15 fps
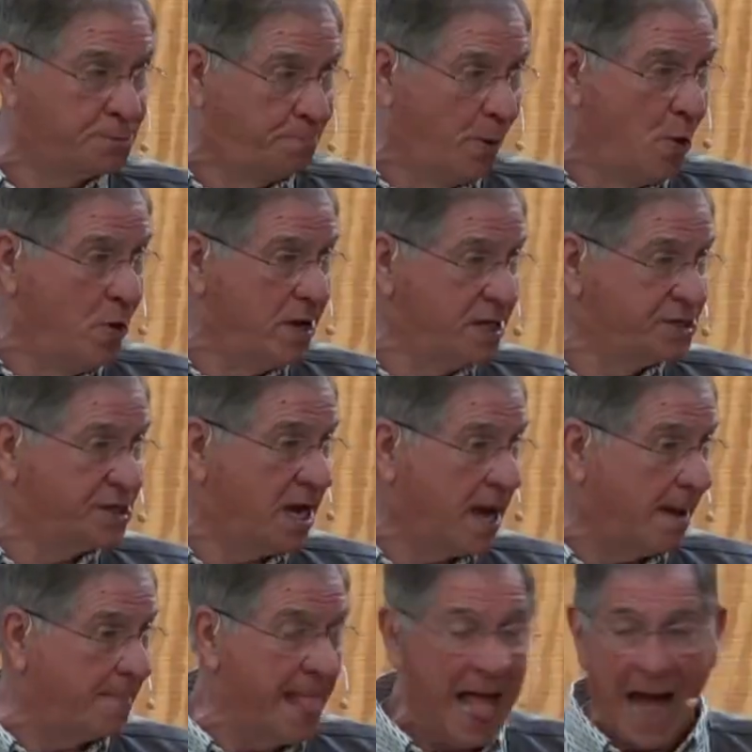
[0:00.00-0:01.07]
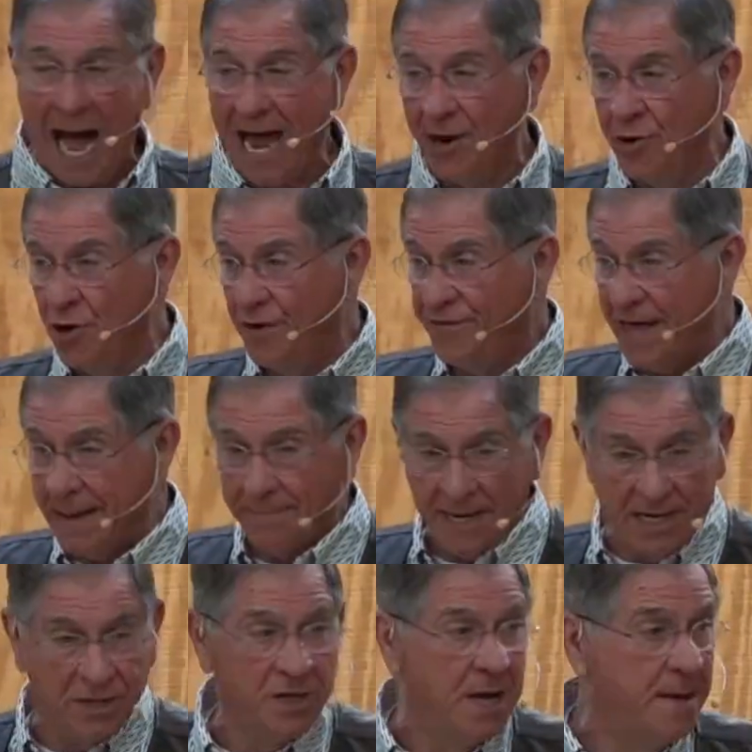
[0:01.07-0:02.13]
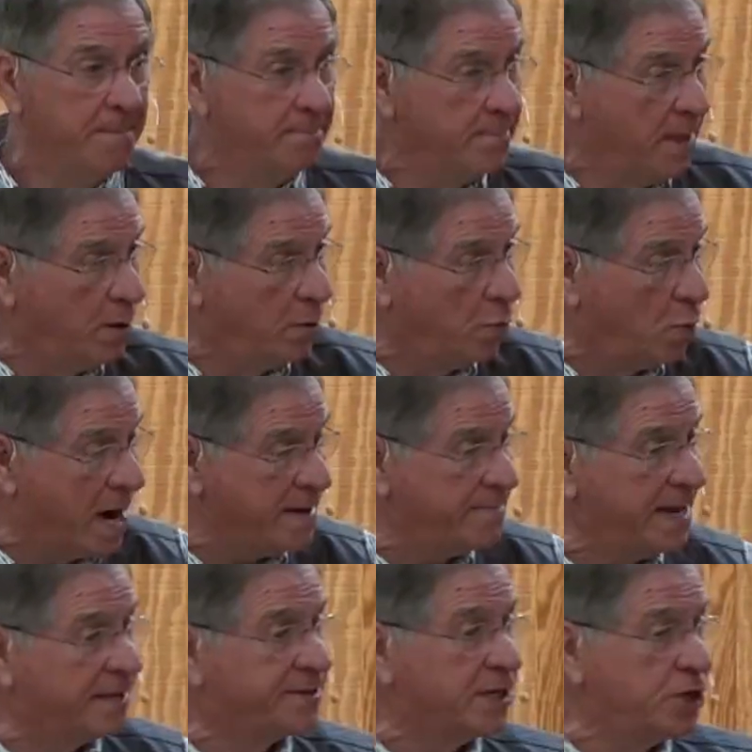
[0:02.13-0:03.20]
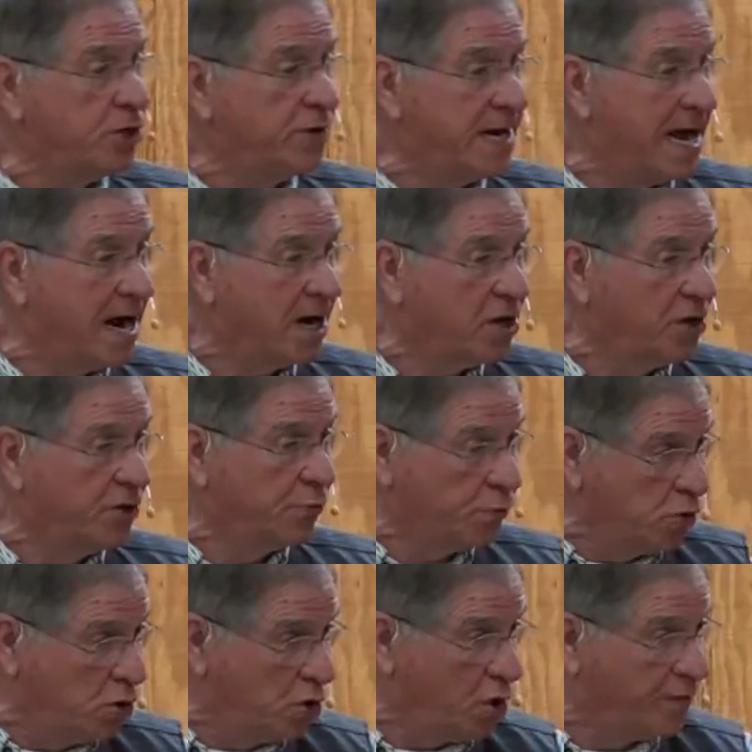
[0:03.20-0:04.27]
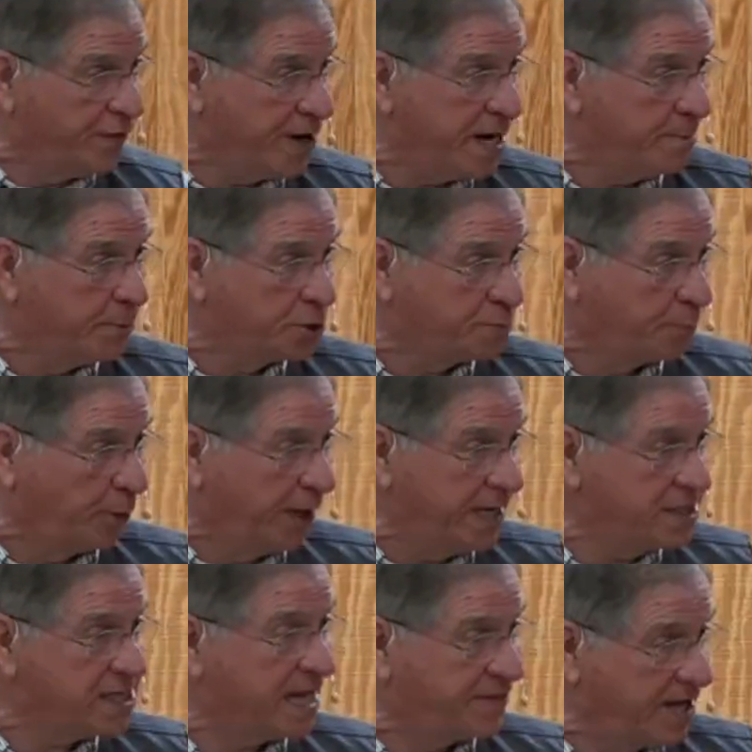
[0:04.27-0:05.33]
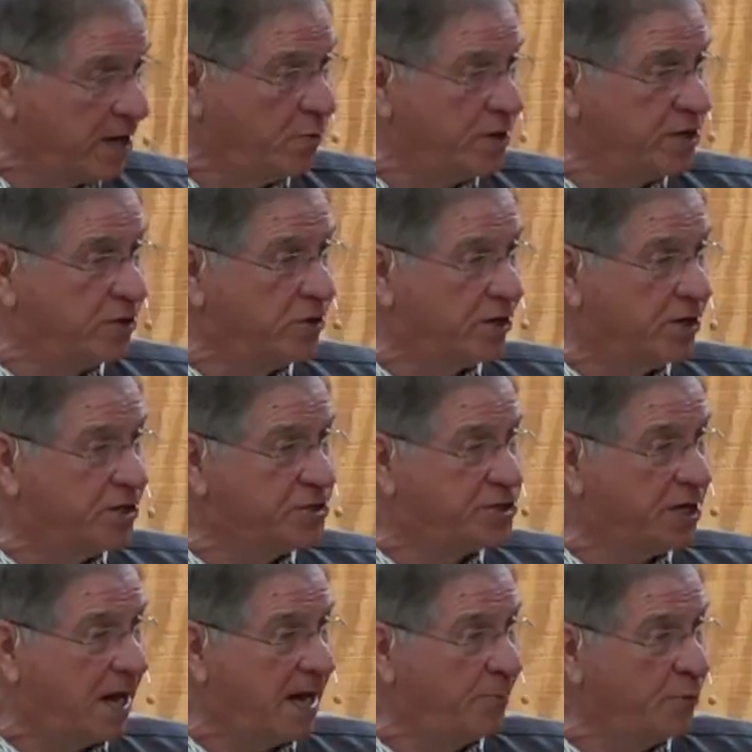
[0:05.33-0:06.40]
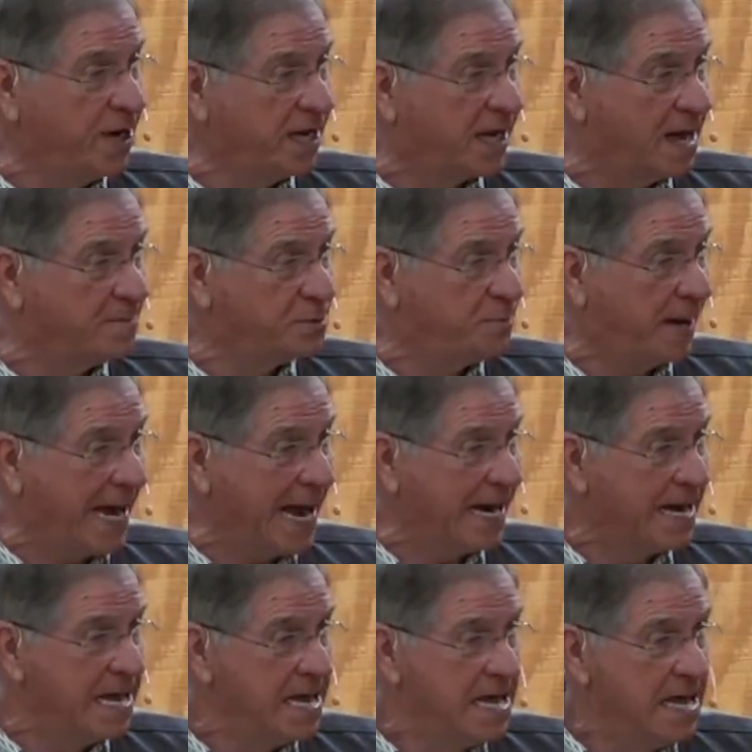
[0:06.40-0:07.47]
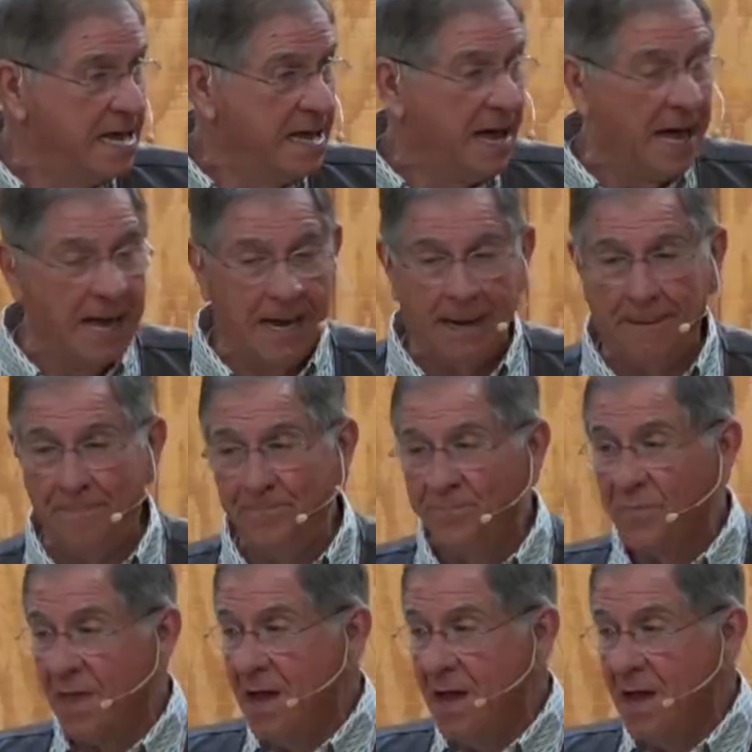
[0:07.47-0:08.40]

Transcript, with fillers: spoils up. I don't know if that means, Wayne Belt, that you and I are going to rule over Heber Springs. I think we would do a good job when he comes back. Um,